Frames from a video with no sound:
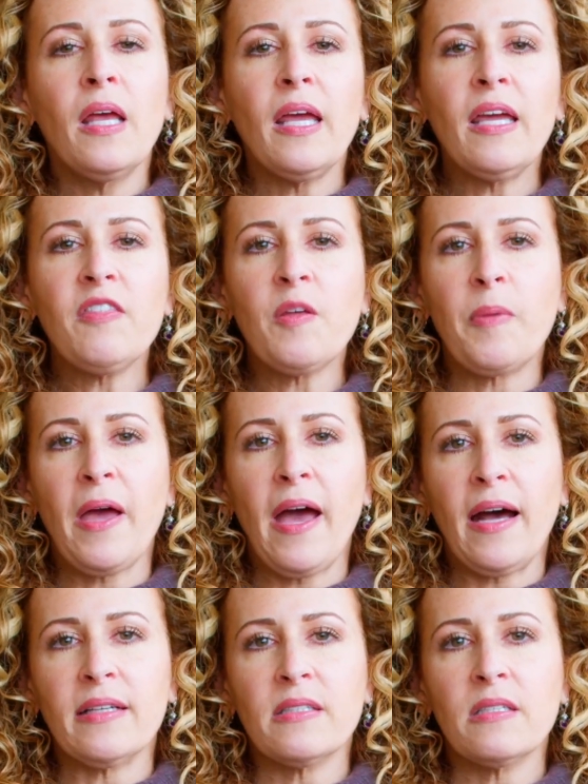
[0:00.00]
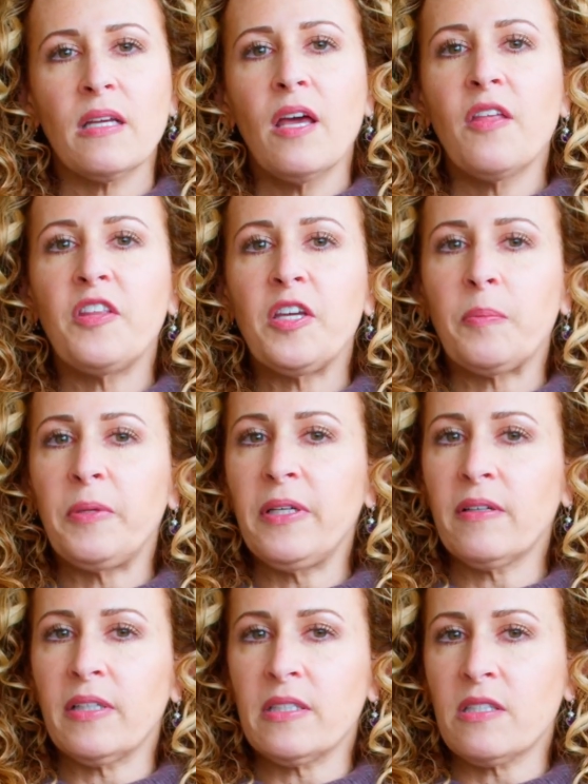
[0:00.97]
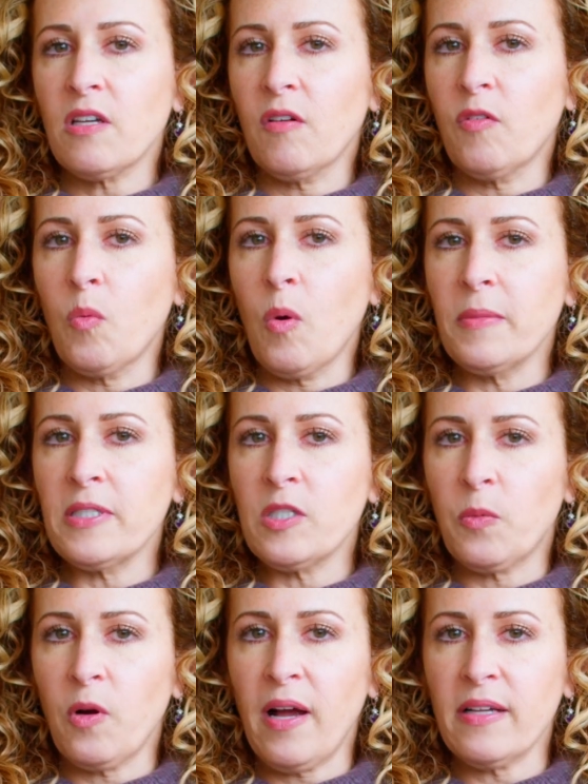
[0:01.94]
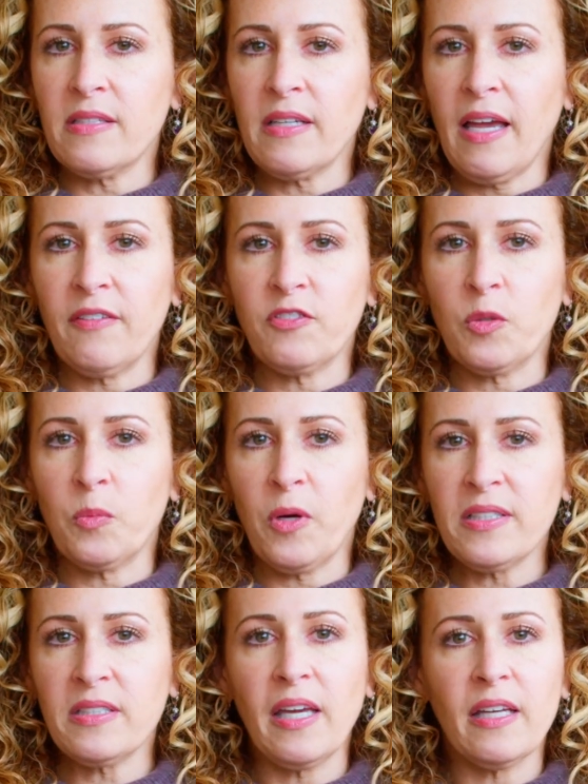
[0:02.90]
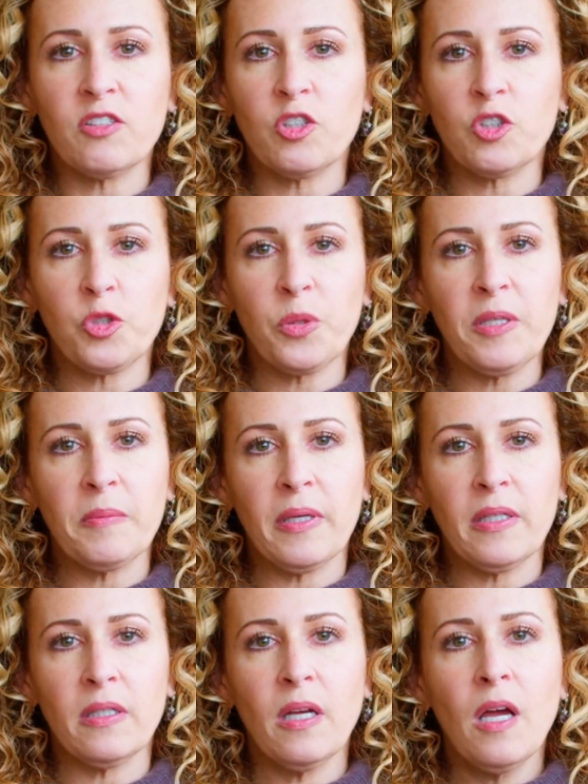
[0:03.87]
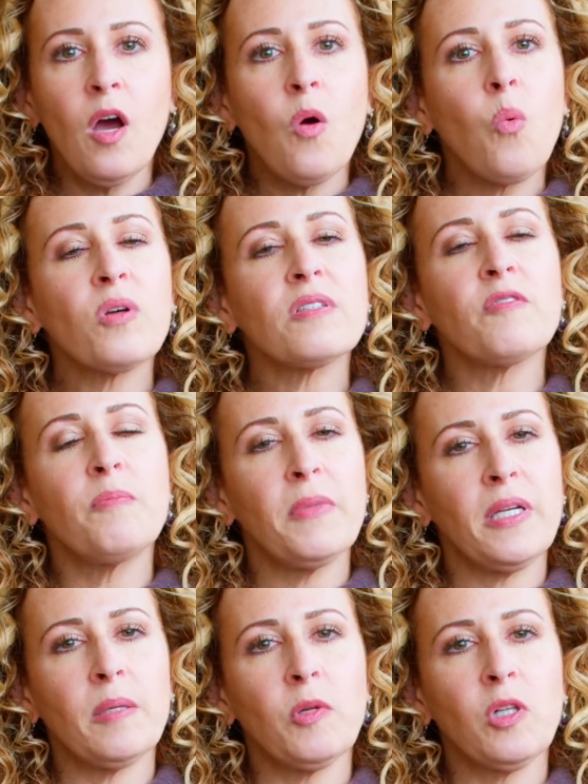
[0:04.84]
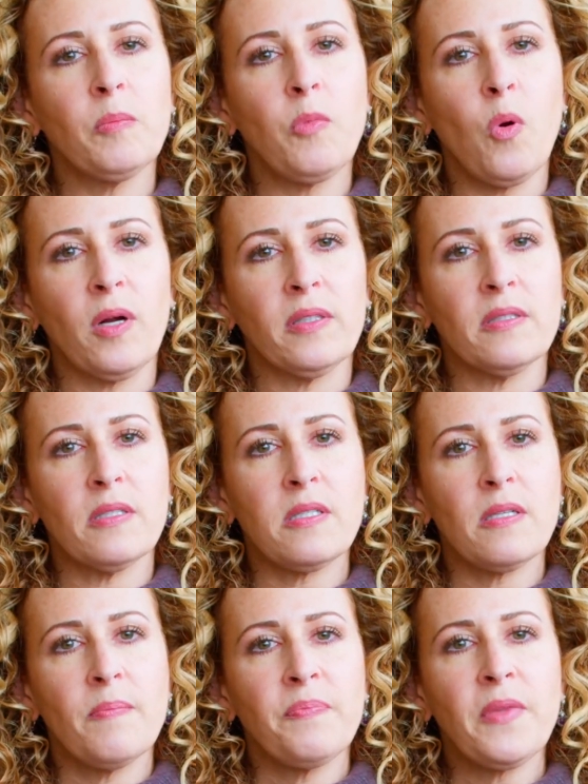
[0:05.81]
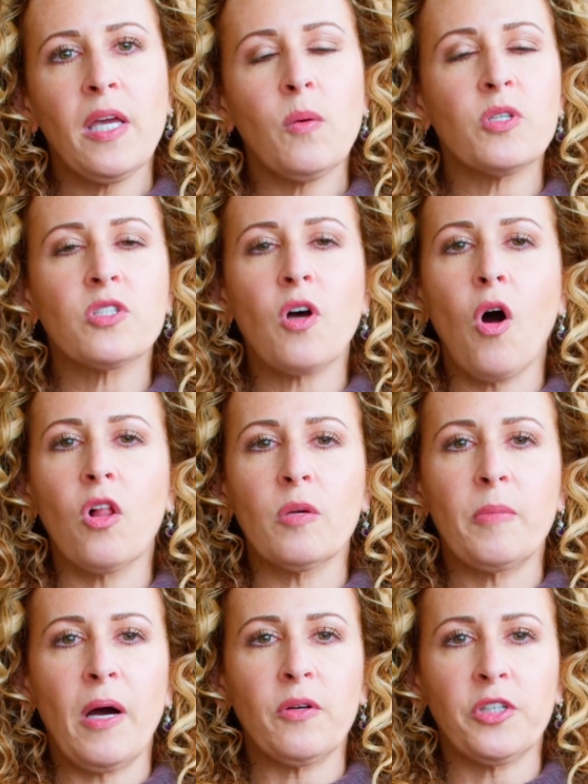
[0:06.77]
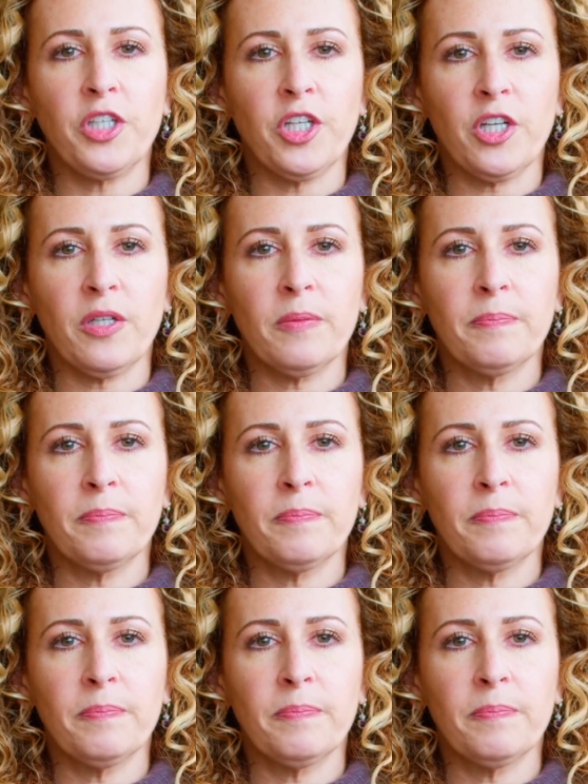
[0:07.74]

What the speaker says: In the past, the appearance of a woman's breast after breast cancer treatment was of minimal importance. It was all about cure.